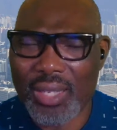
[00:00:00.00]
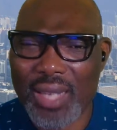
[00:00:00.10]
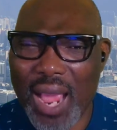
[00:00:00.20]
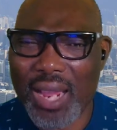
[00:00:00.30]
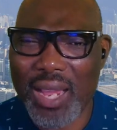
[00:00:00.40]

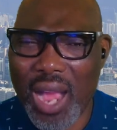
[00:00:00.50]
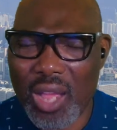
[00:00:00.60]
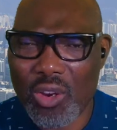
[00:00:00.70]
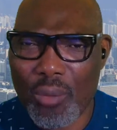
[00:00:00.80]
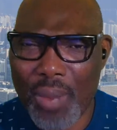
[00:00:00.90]
that
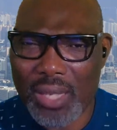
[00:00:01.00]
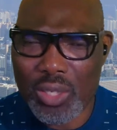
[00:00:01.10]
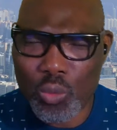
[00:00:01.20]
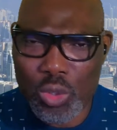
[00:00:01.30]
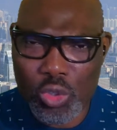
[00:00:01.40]
God
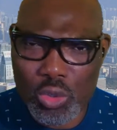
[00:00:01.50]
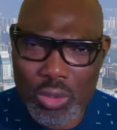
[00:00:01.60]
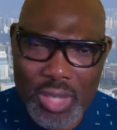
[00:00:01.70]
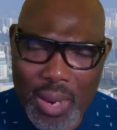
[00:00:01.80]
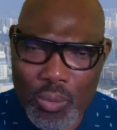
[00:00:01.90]
Almighty will
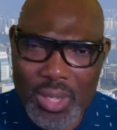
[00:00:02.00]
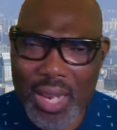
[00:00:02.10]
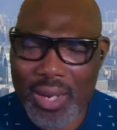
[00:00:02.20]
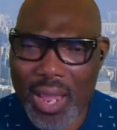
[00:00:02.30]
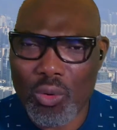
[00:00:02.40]
shoot them with
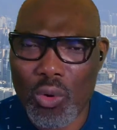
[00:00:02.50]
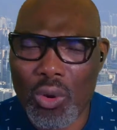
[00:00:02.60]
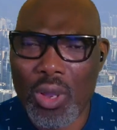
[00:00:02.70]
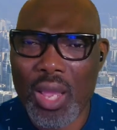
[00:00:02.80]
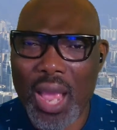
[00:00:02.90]
an
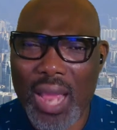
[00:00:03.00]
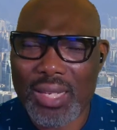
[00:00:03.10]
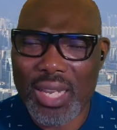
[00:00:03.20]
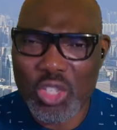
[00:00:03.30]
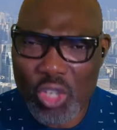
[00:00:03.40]
arrow
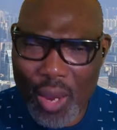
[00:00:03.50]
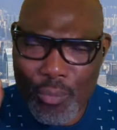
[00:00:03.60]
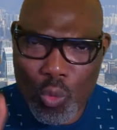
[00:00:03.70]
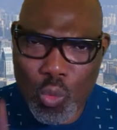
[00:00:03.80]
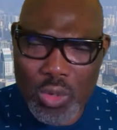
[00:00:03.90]
and they shall
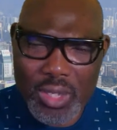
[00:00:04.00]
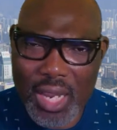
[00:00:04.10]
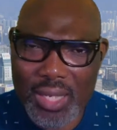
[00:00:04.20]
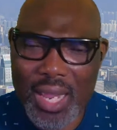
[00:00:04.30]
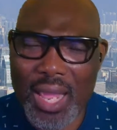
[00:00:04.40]
be
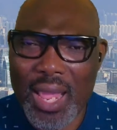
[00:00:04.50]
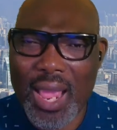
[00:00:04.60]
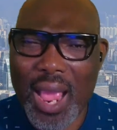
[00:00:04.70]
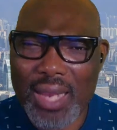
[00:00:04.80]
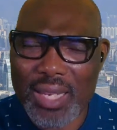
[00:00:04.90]
wounded
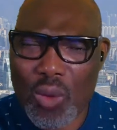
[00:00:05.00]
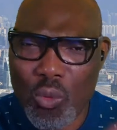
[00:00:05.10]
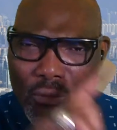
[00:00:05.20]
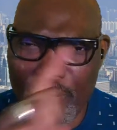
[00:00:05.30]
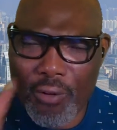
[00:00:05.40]
and they
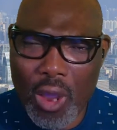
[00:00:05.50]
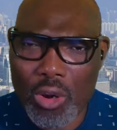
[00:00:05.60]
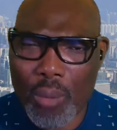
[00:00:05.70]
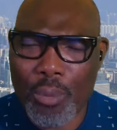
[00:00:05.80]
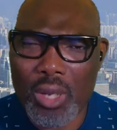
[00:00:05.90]
will
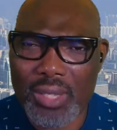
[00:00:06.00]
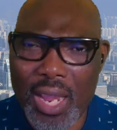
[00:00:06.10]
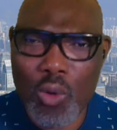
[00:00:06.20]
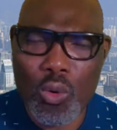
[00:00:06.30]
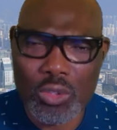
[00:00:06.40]
fall upon
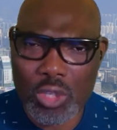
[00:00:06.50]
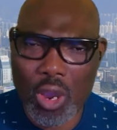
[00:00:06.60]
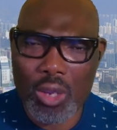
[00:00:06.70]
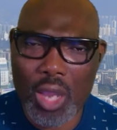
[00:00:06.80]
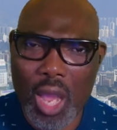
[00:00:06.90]
their own
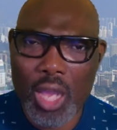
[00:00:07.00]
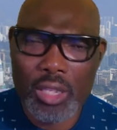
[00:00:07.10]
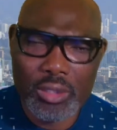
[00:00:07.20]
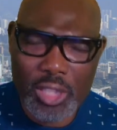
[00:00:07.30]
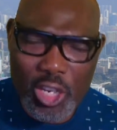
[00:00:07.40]
tongue
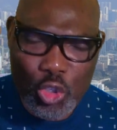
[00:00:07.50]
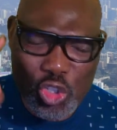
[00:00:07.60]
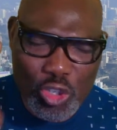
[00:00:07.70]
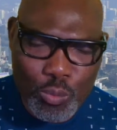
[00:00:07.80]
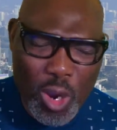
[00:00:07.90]

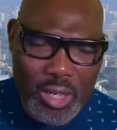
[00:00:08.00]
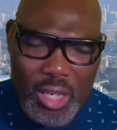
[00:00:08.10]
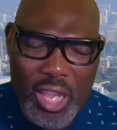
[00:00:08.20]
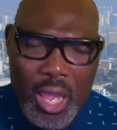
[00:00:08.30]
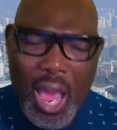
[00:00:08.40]
this
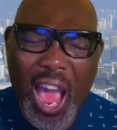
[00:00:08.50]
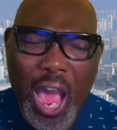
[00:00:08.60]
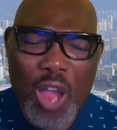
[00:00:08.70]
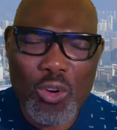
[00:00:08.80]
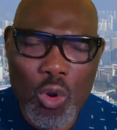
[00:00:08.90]
morning.
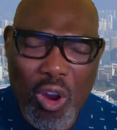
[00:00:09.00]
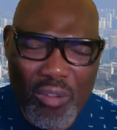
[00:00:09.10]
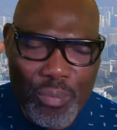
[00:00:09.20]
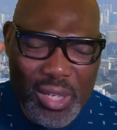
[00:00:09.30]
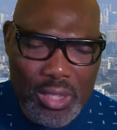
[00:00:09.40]
Arrow
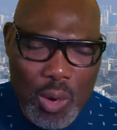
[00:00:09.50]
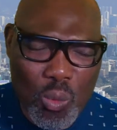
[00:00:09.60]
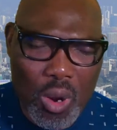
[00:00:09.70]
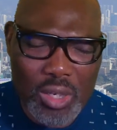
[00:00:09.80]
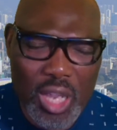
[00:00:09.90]
of bitter
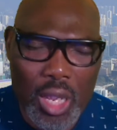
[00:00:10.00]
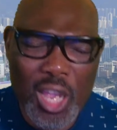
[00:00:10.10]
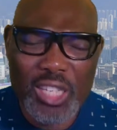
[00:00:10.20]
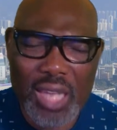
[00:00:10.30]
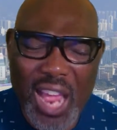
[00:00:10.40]
word
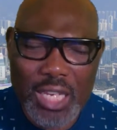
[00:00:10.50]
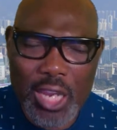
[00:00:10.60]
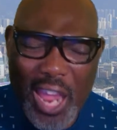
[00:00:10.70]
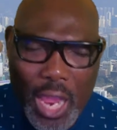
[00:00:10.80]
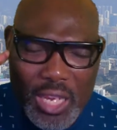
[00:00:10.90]
that
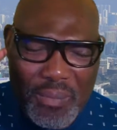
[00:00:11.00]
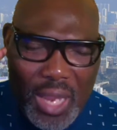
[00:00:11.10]
the enemy